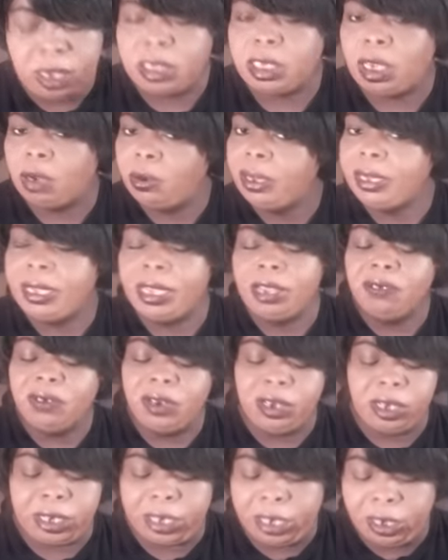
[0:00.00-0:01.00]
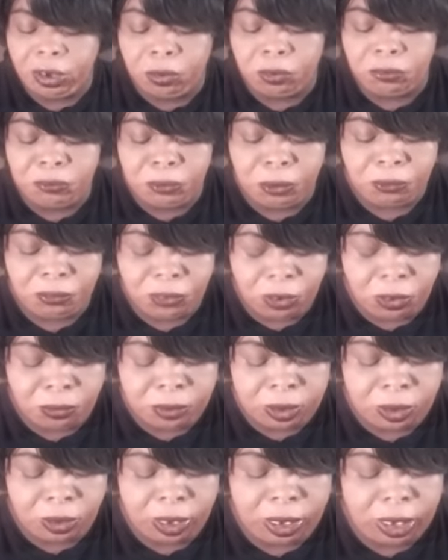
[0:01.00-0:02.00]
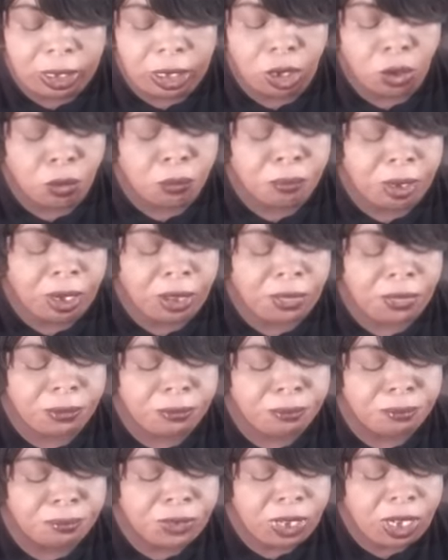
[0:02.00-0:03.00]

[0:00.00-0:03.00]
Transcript: So he give her the old proverbial hello, mother.